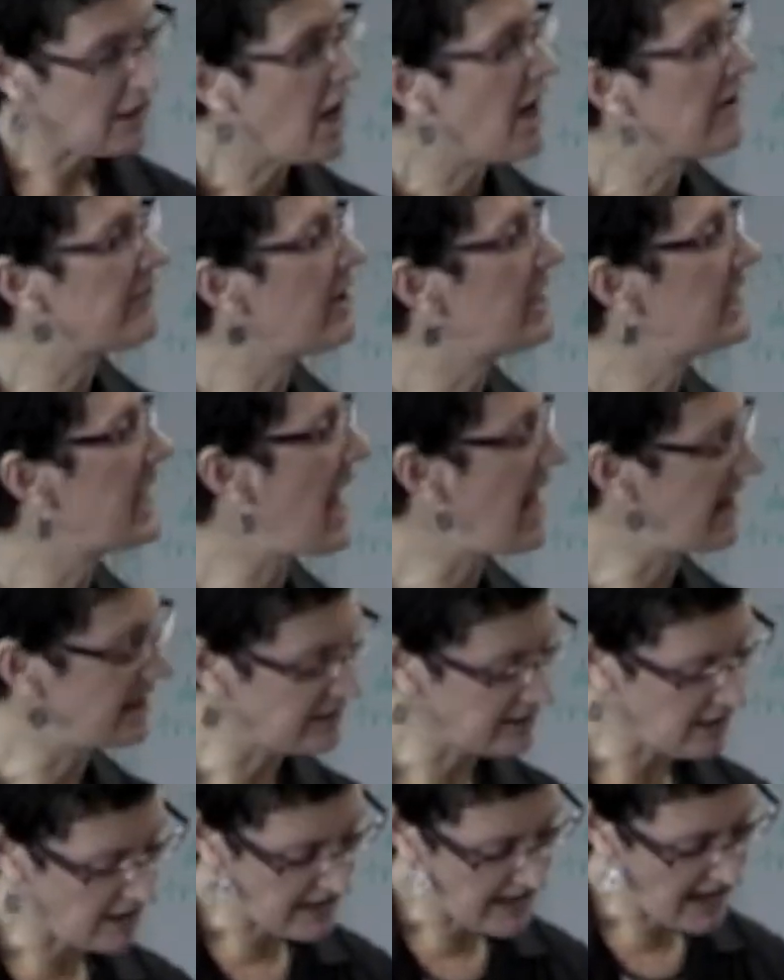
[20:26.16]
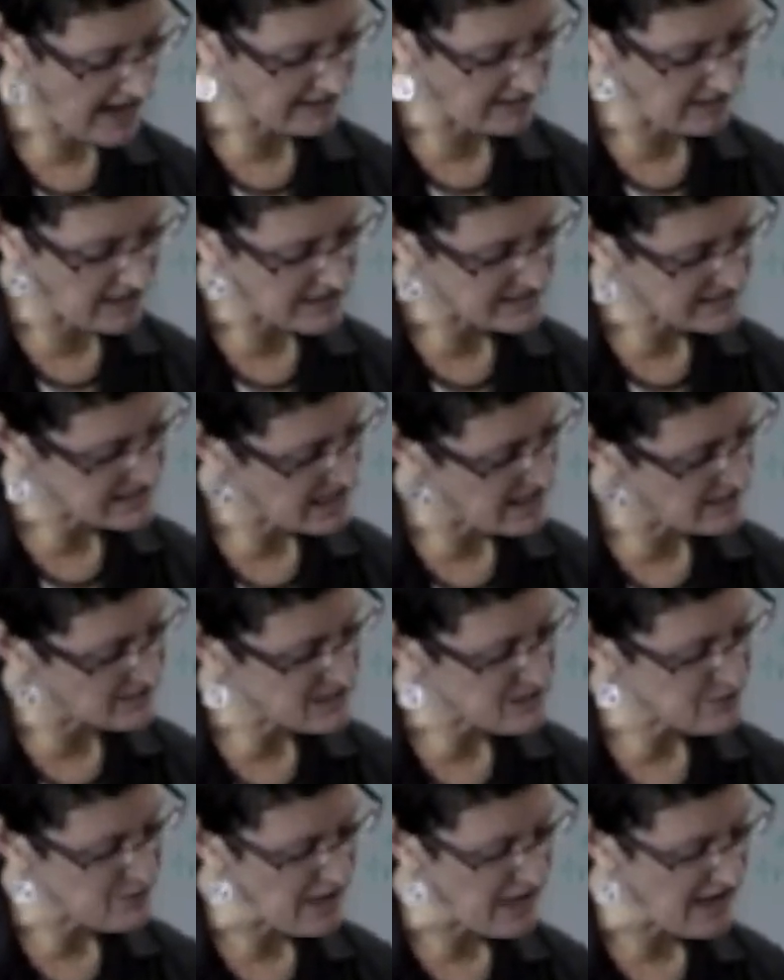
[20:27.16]
I've analysed
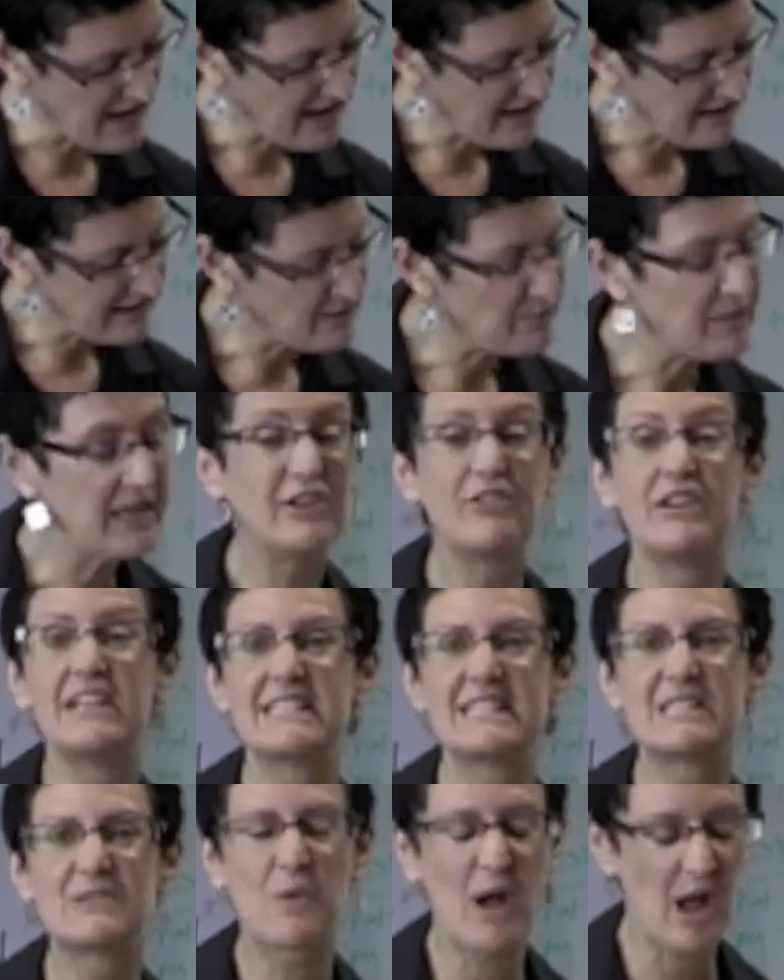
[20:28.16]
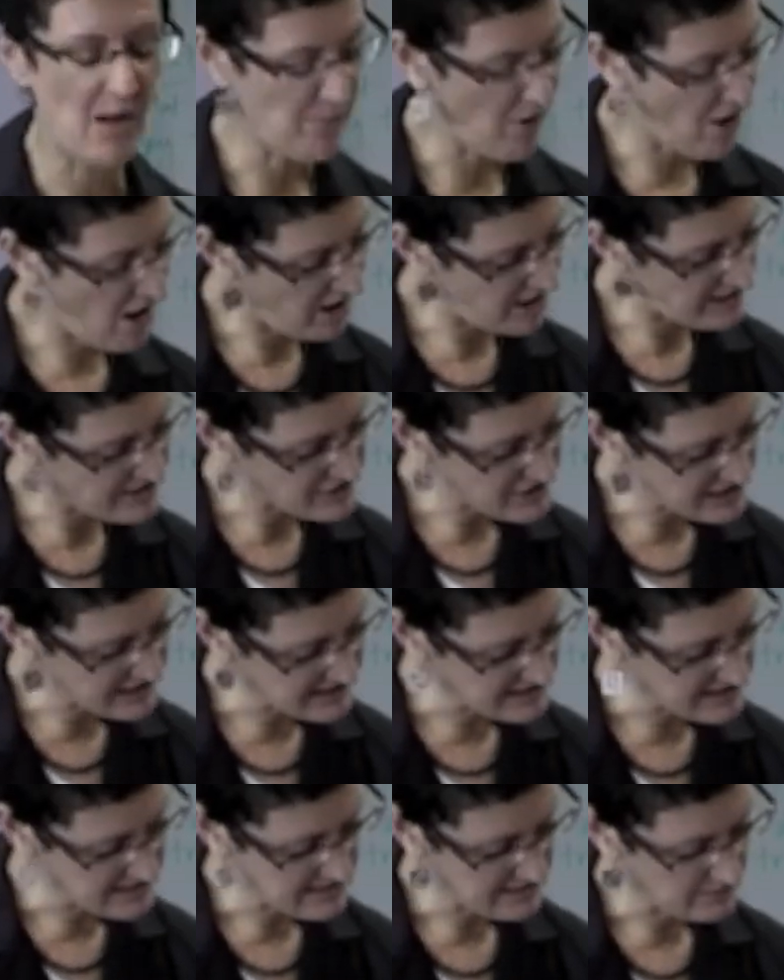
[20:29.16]
elsewhere the many reasons why
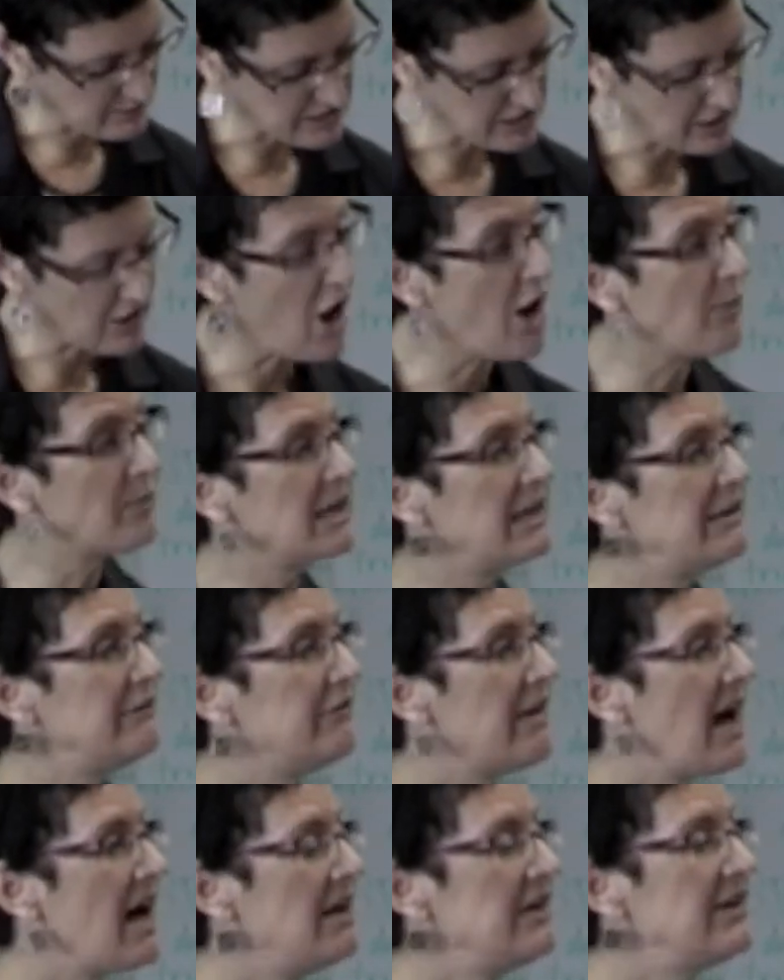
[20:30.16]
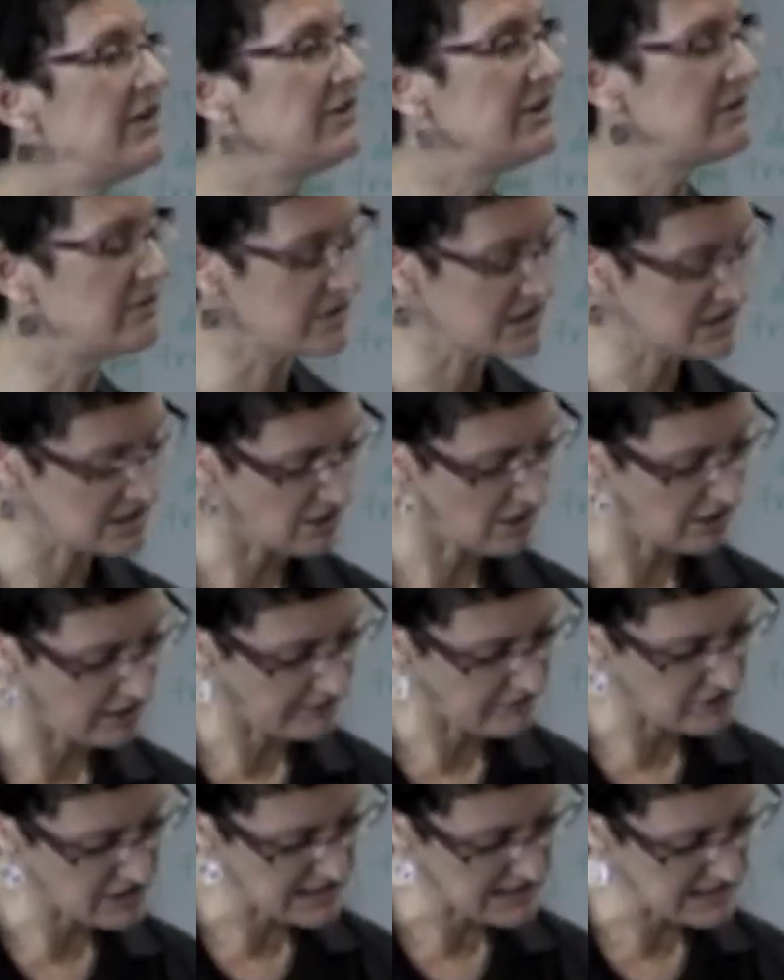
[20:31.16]
apologies, which are commonly valued in
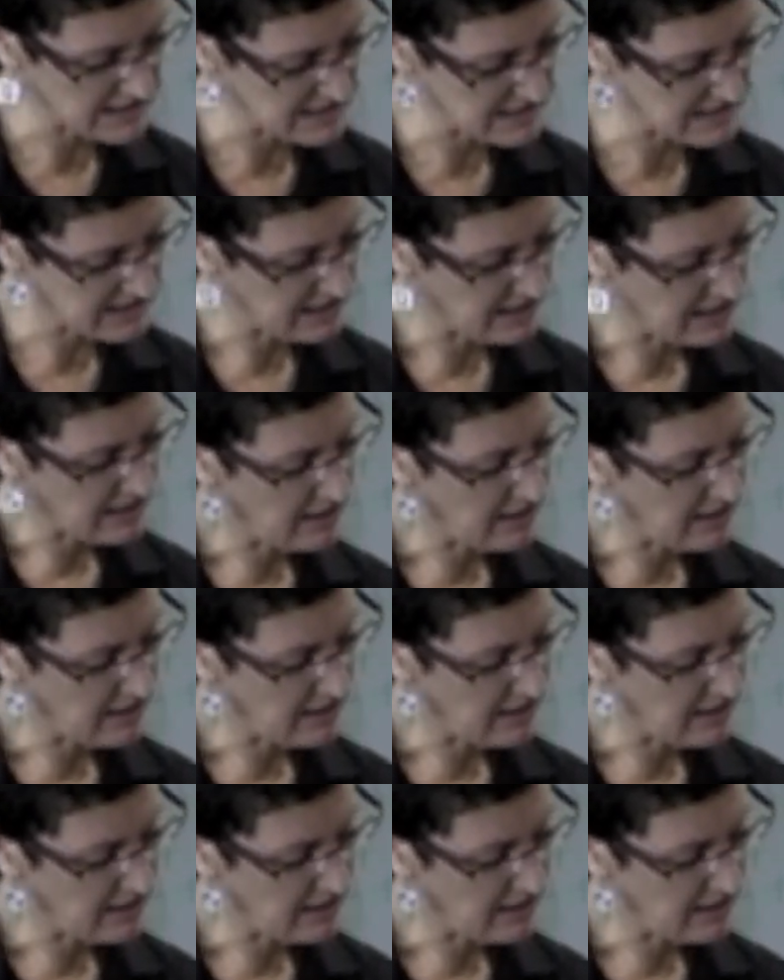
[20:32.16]
restorative justice,